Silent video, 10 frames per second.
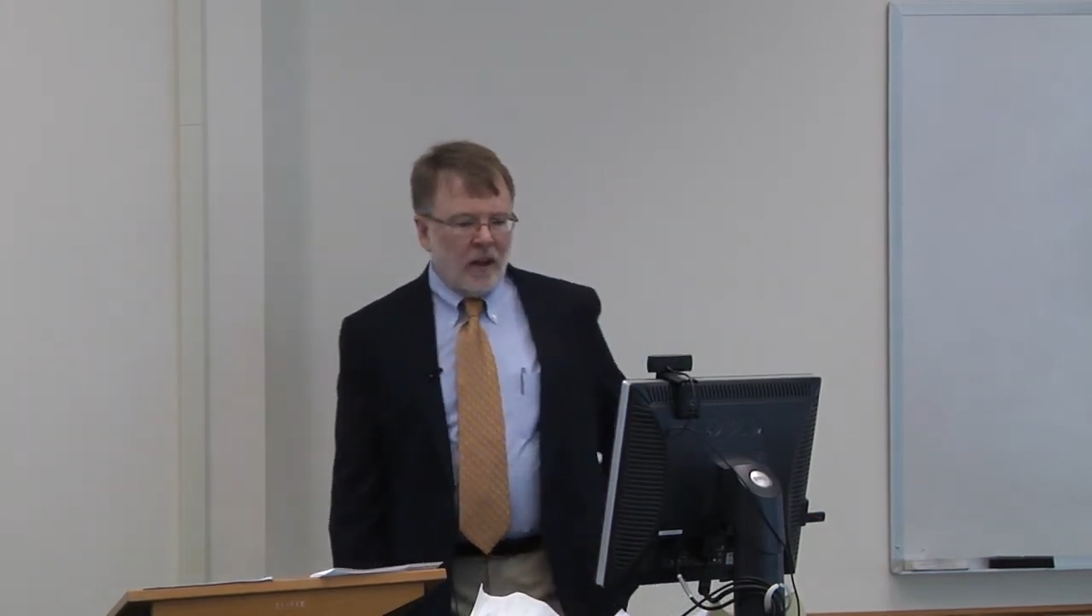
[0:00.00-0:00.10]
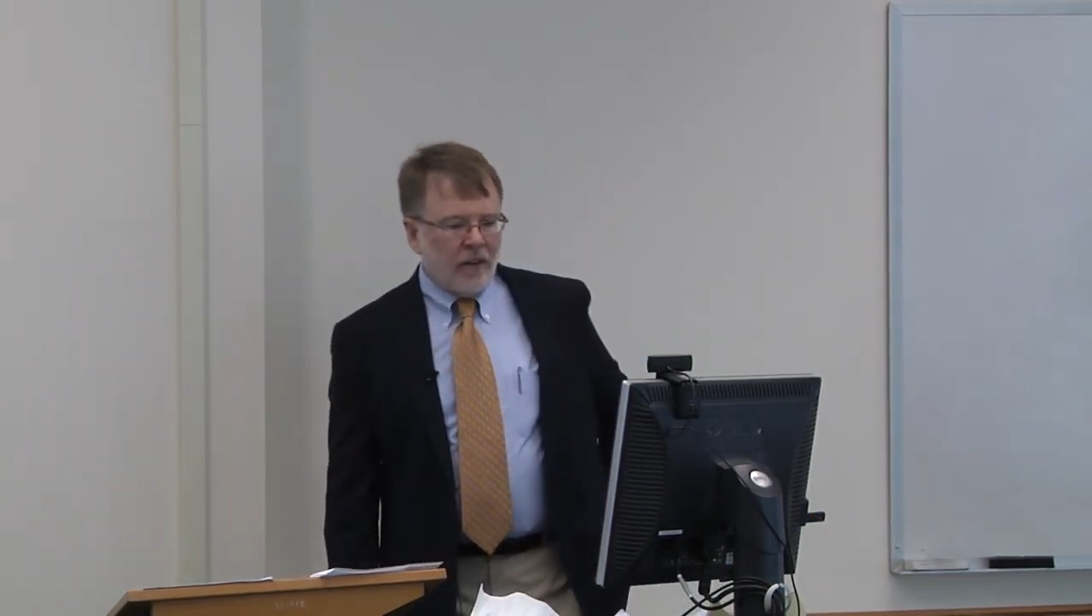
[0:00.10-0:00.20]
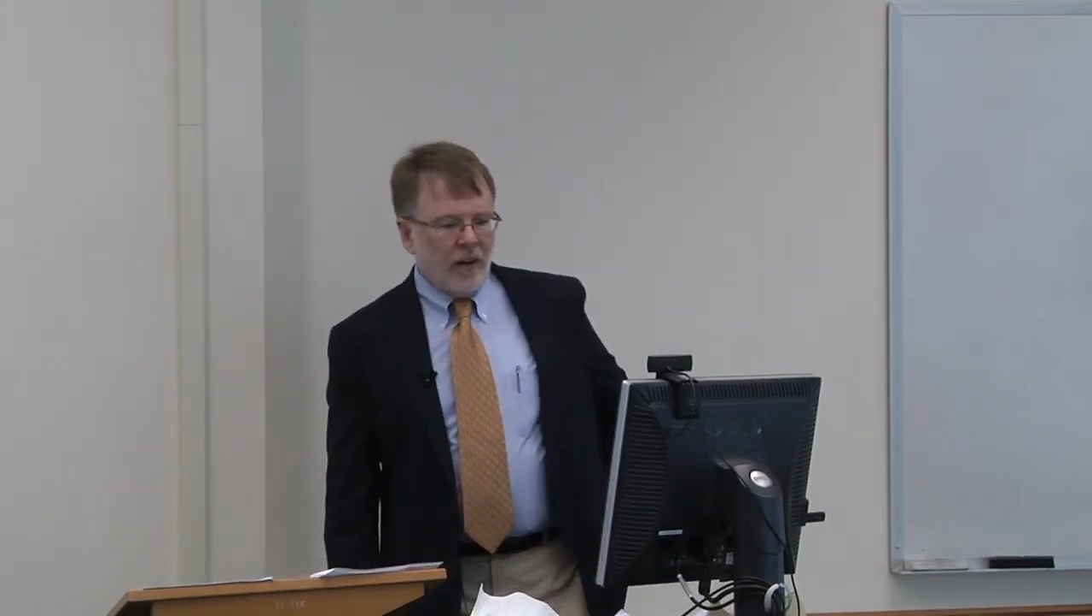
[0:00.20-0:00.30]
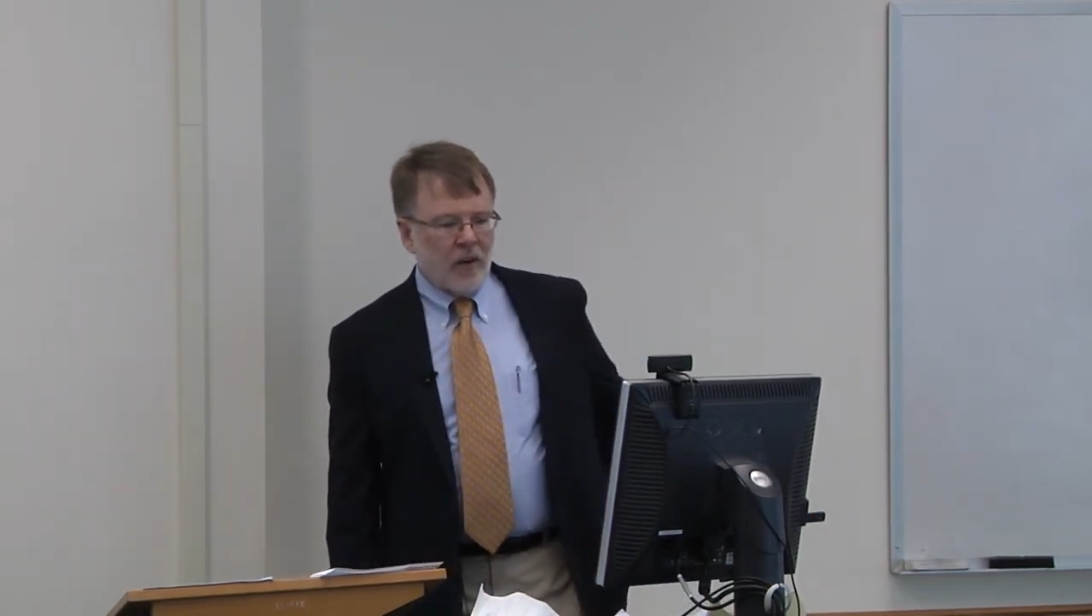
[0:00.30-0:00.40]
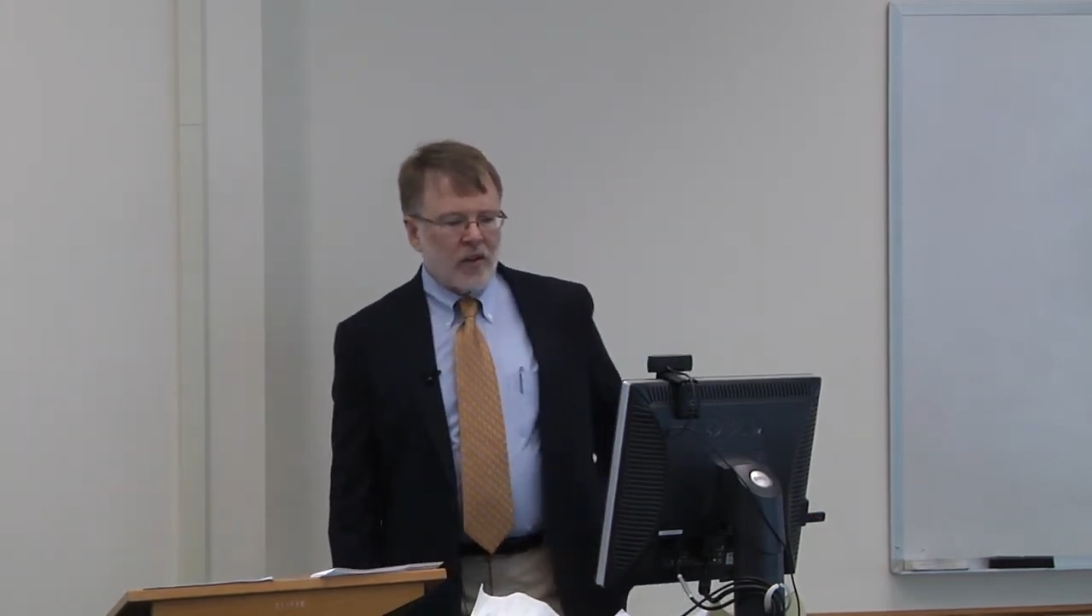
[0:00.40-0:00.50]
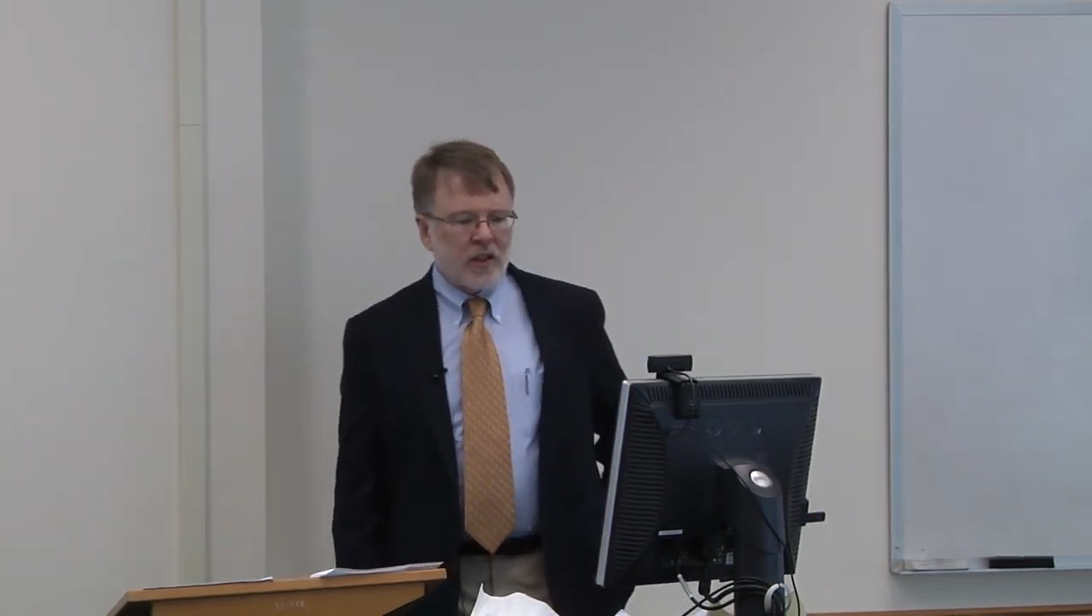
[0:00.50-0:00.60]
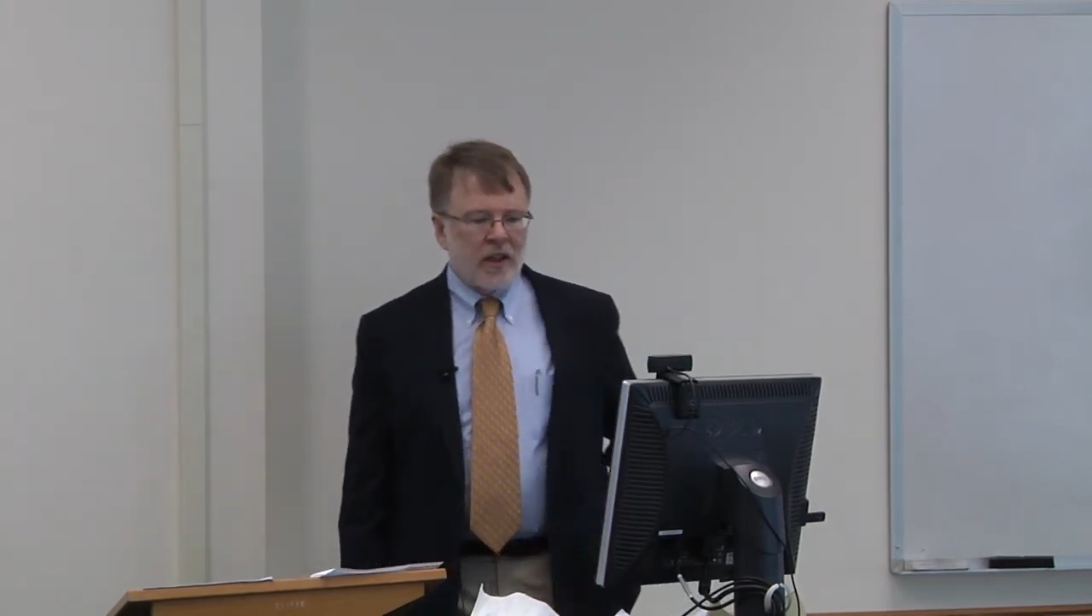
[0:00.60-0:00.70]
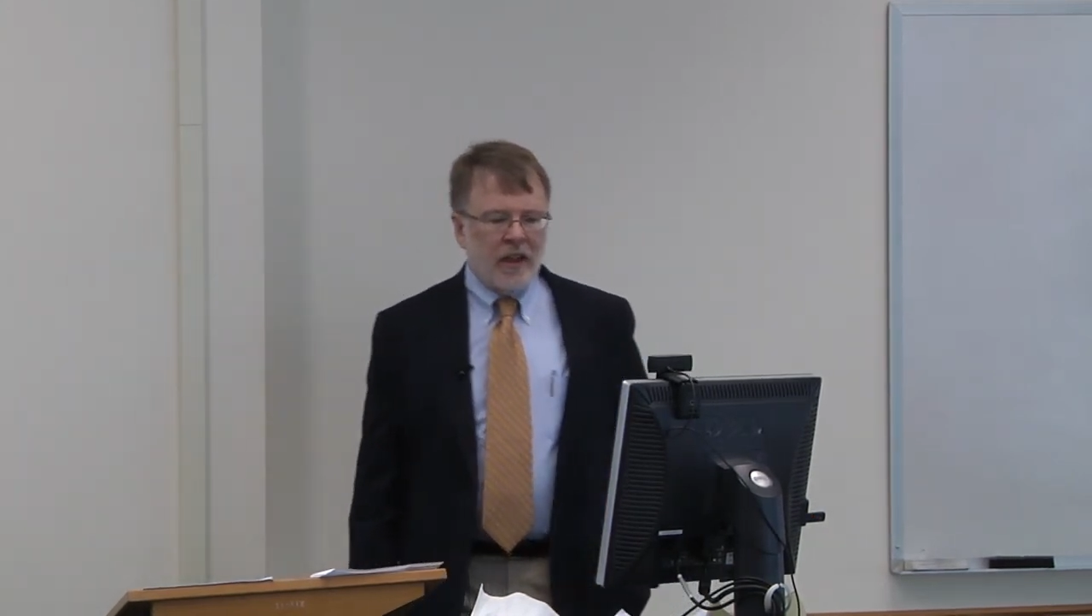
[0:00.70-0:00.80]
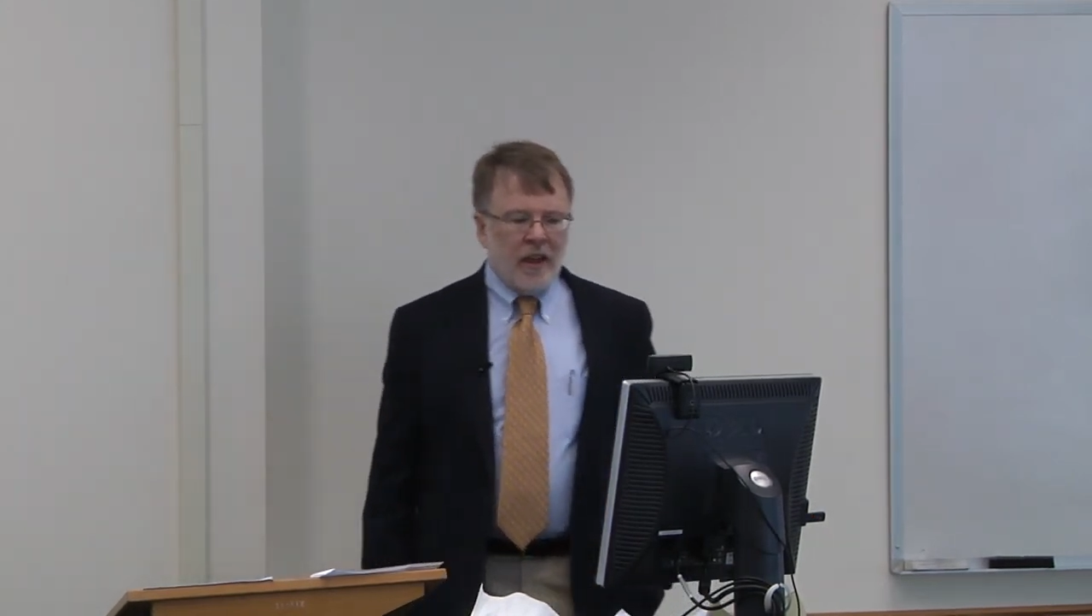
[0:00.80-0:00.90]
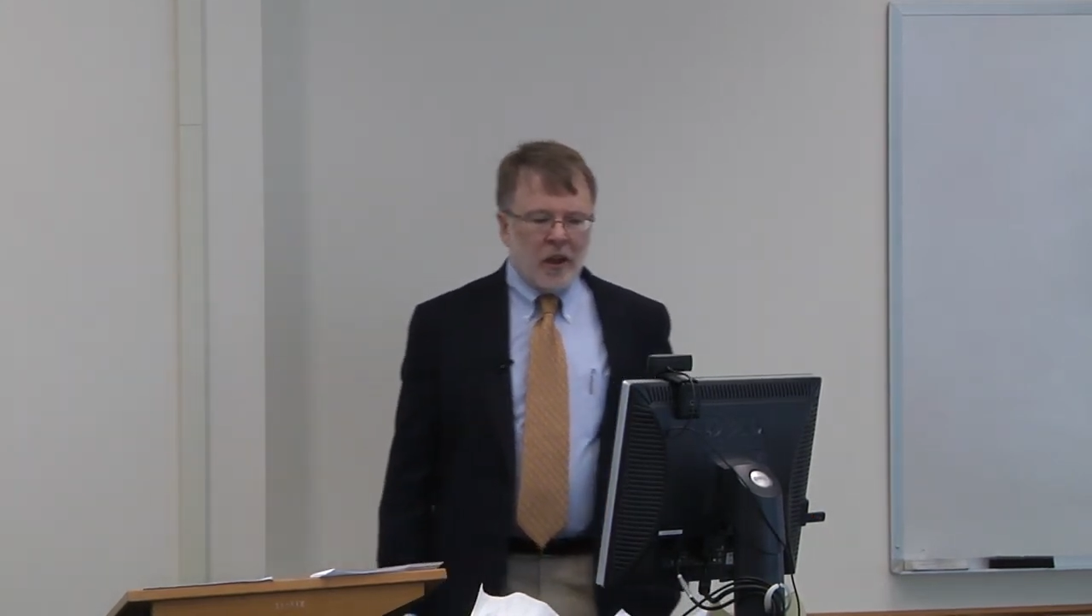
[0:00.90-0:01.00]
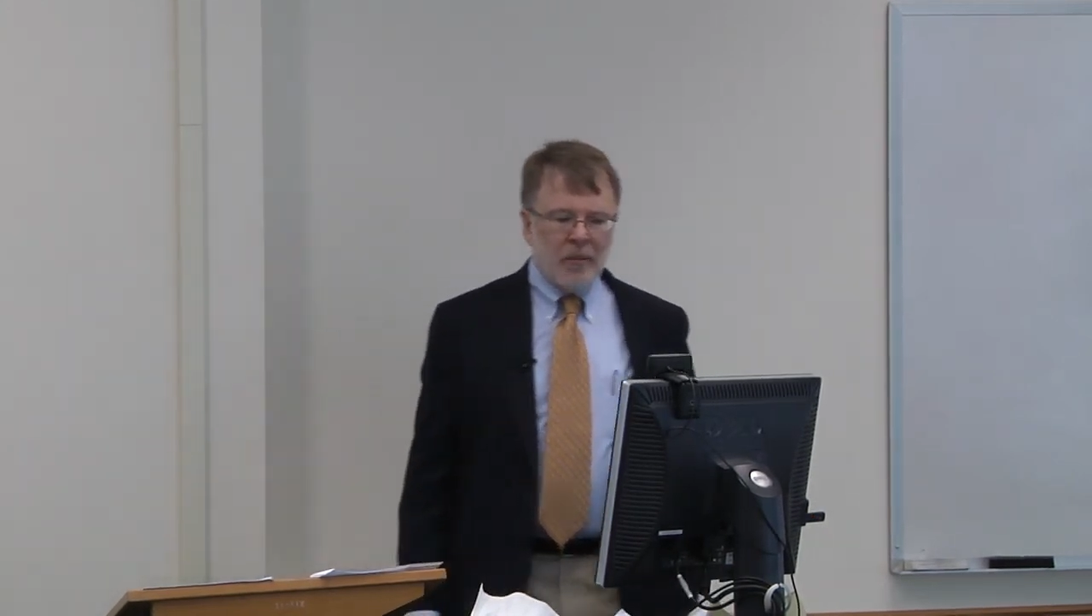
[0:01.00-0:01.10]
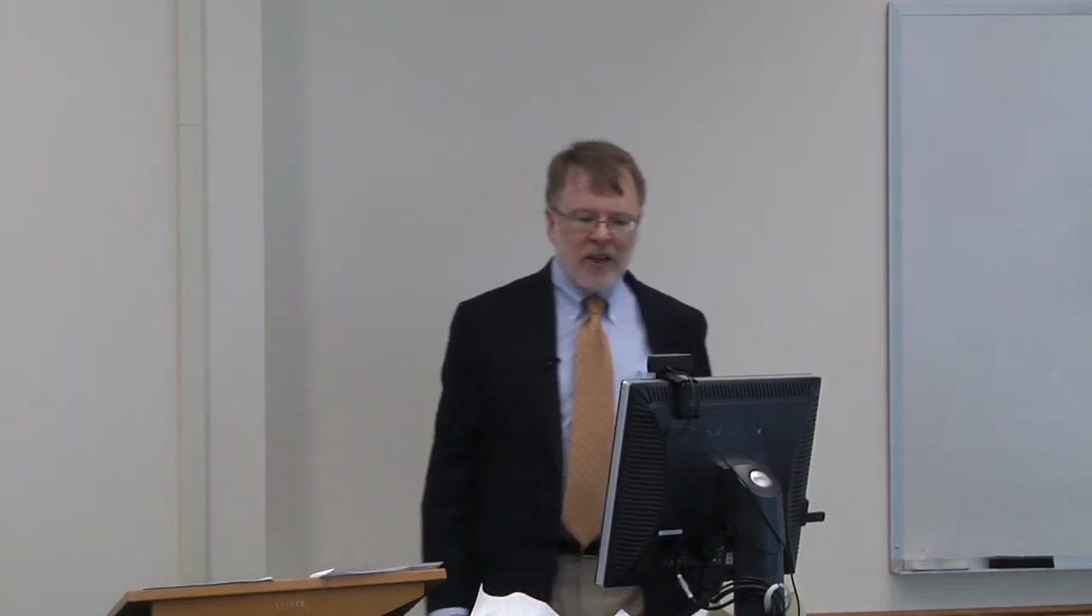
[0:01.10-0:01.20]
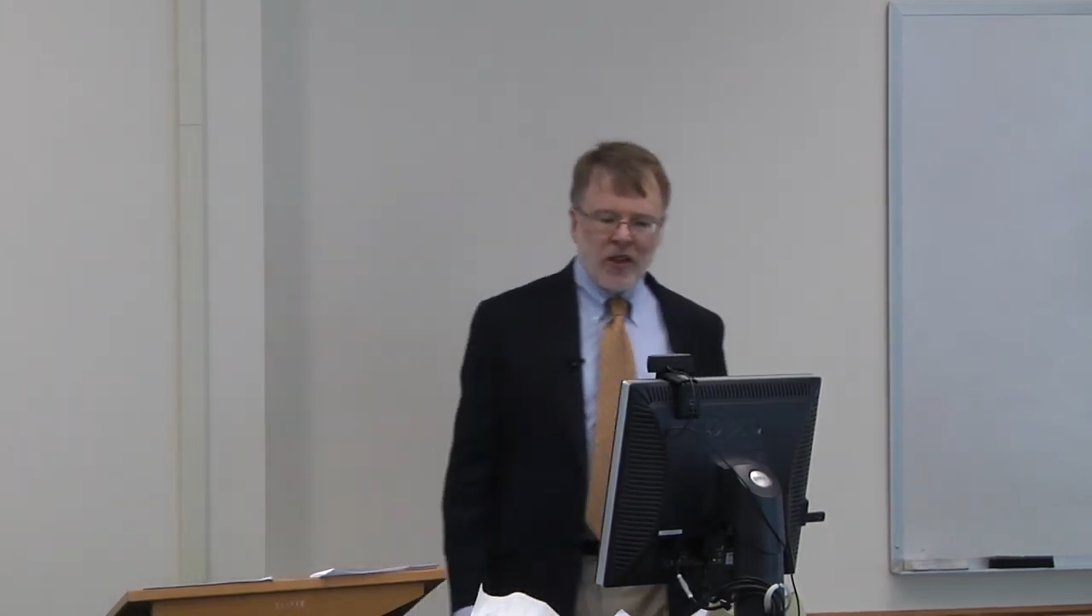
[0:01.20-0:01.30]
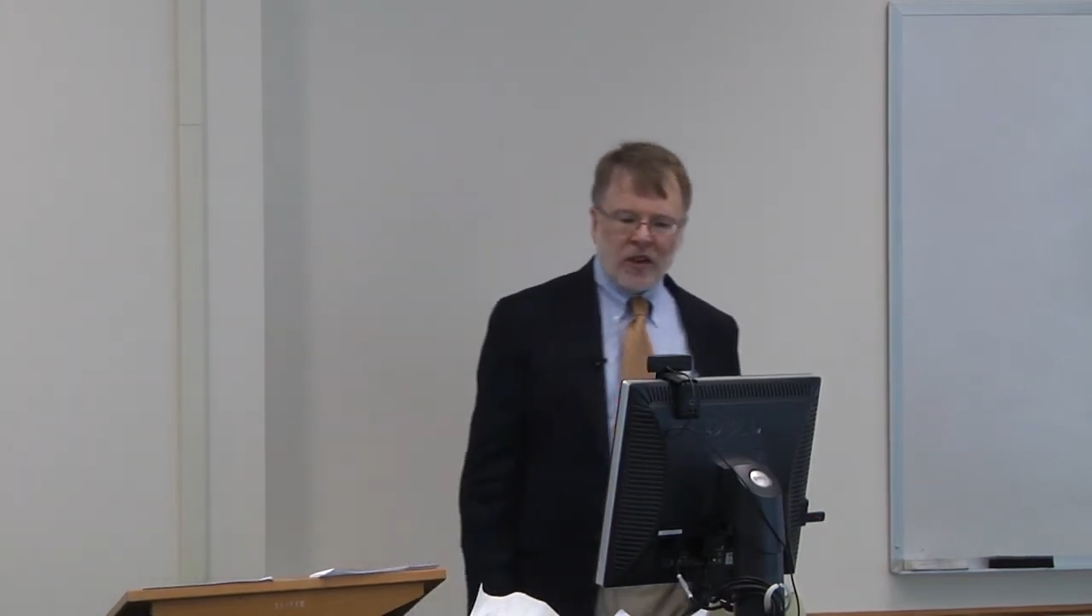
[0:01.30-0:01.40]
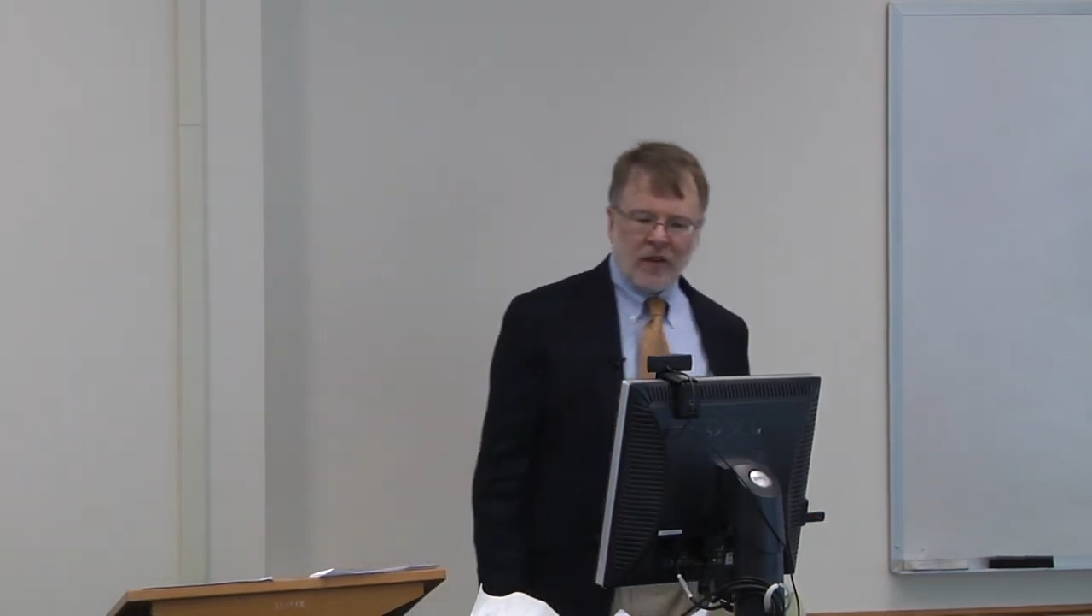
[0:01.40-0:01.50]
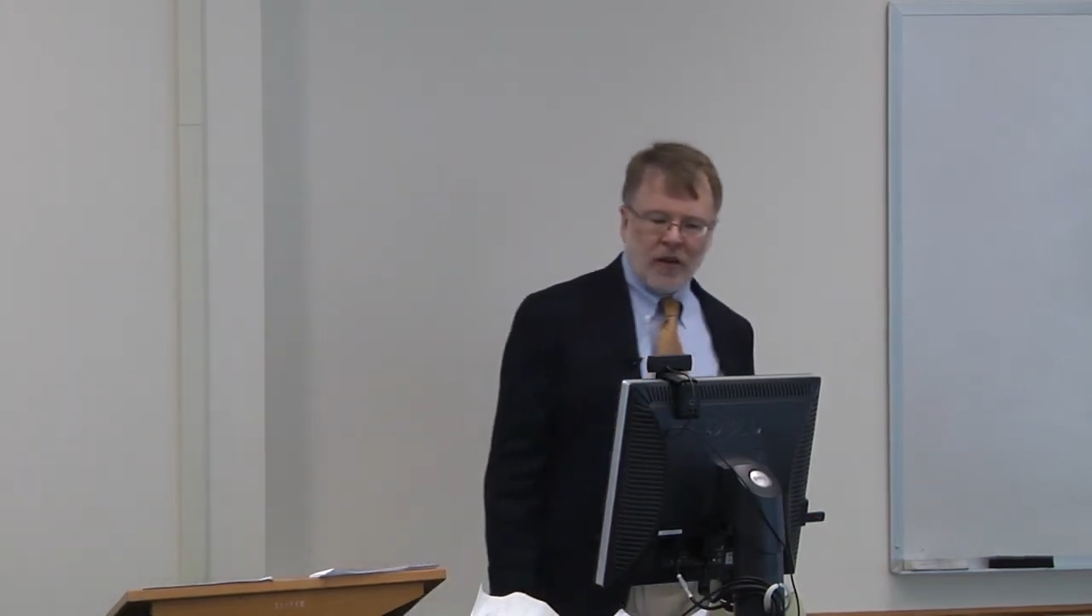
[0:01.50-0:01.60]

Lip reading: First, the